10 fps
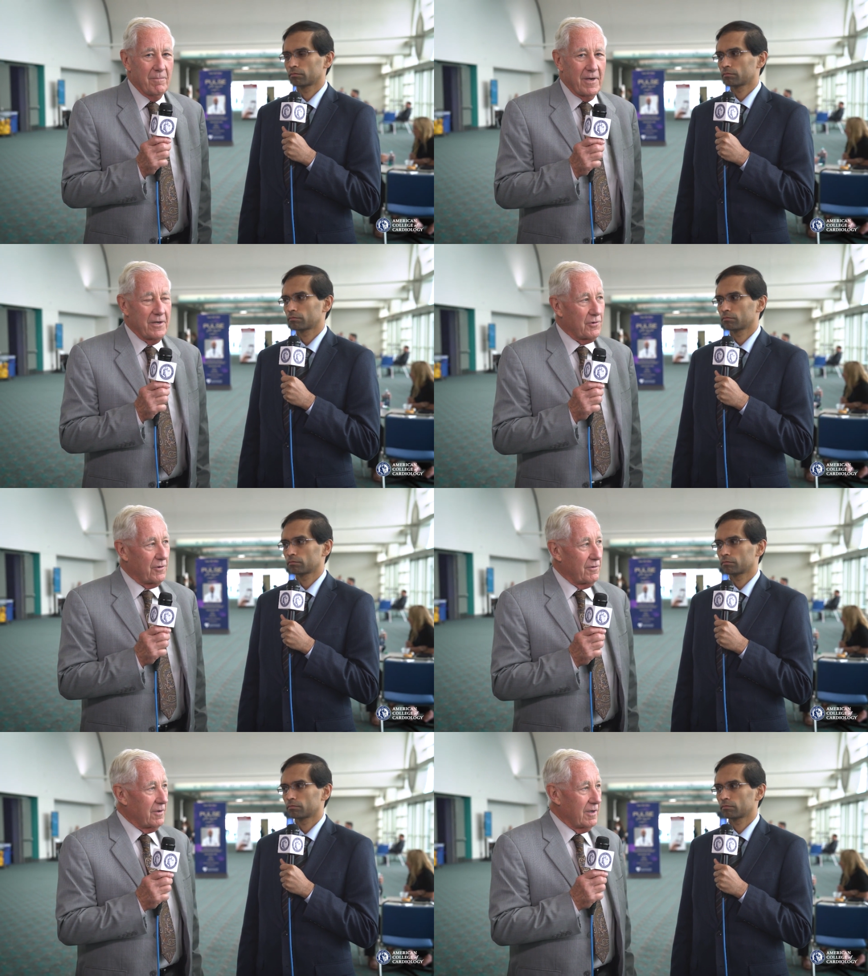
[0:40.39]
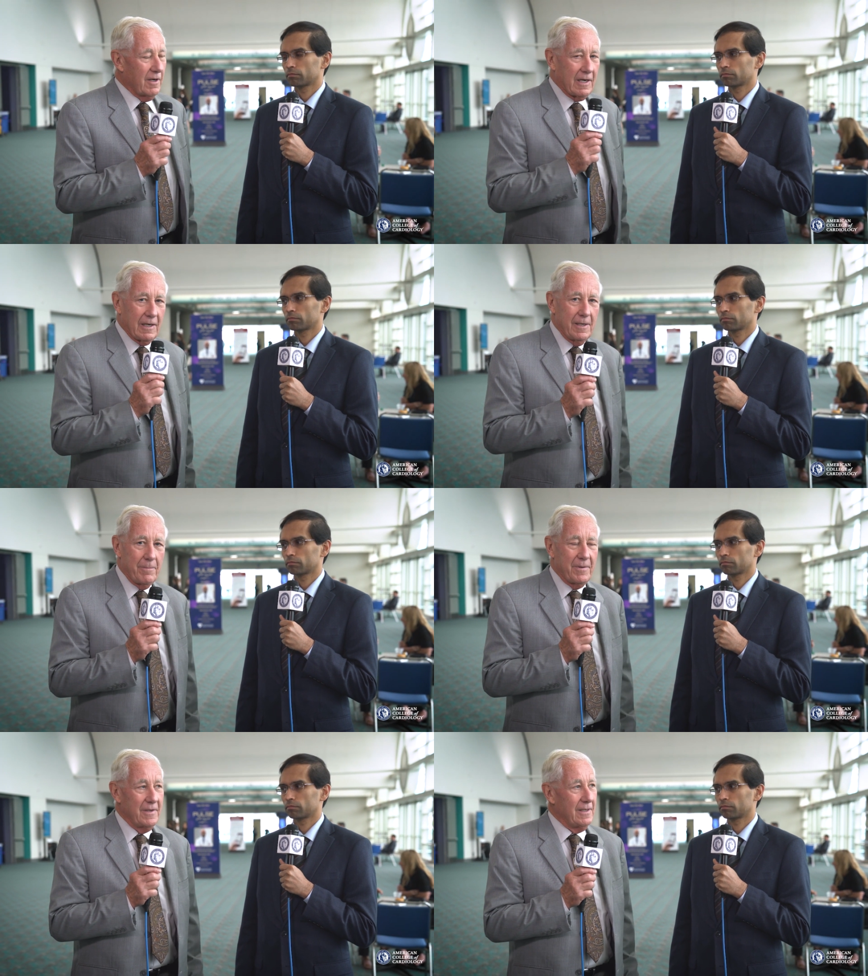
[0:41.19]
Speaker 1: mitral uh,
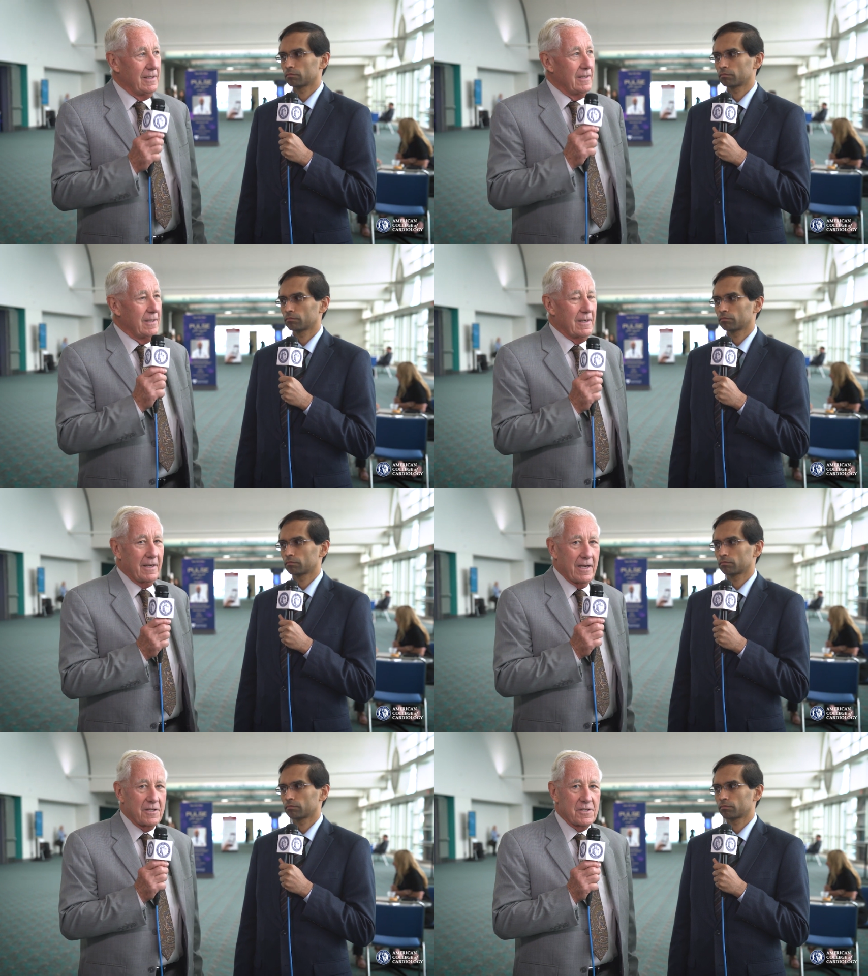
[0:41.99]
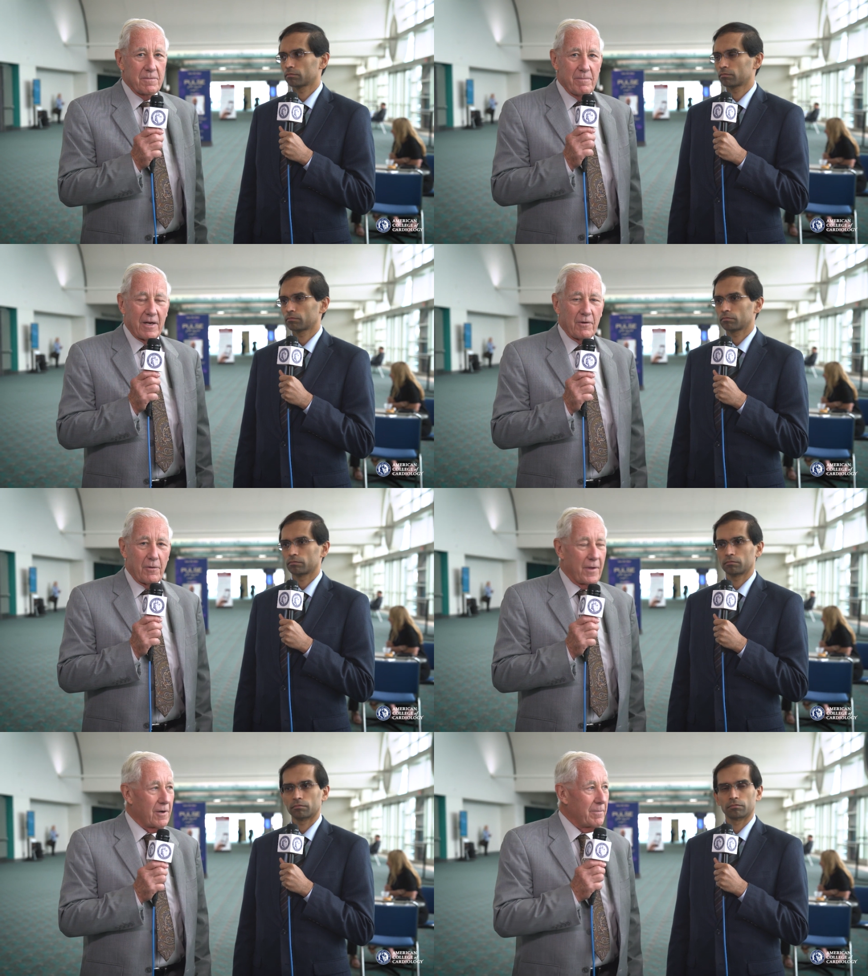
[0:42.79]
clip against
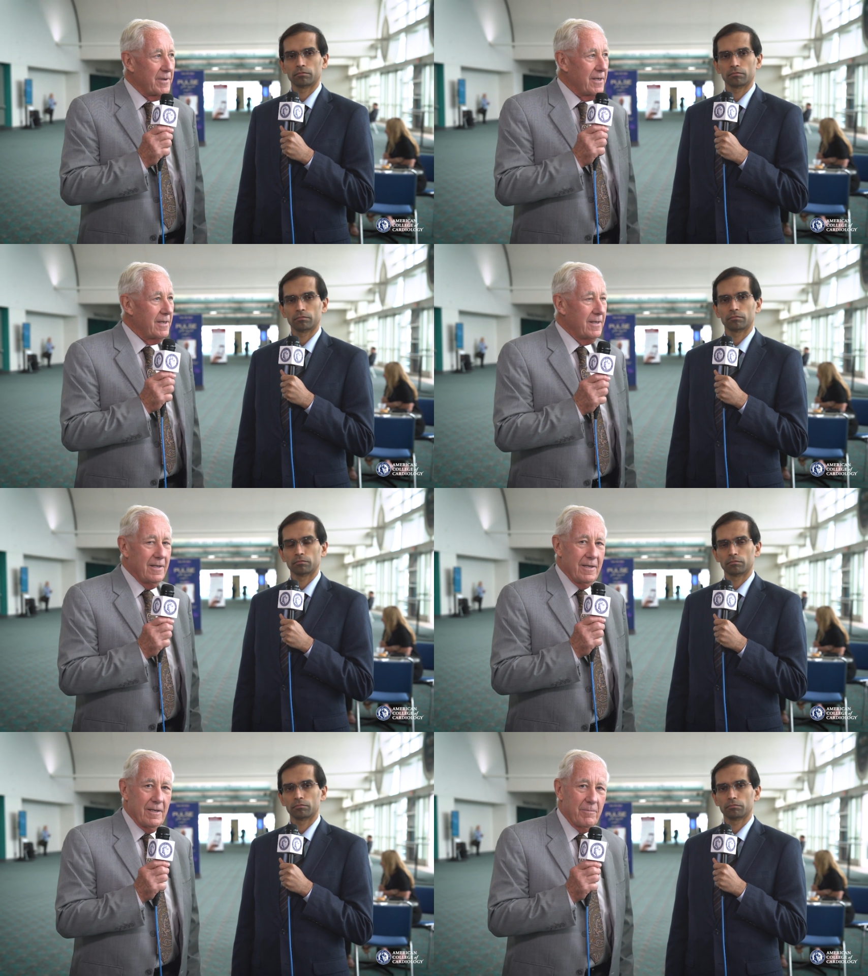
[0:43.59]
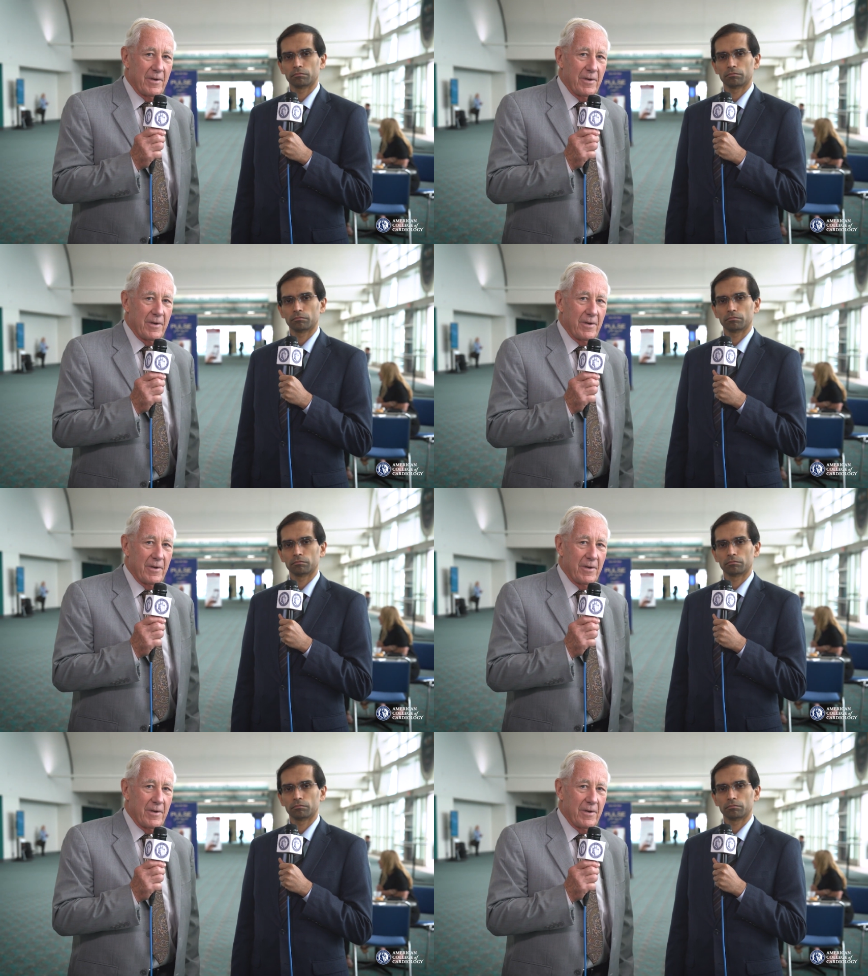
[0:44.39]
medical therapy in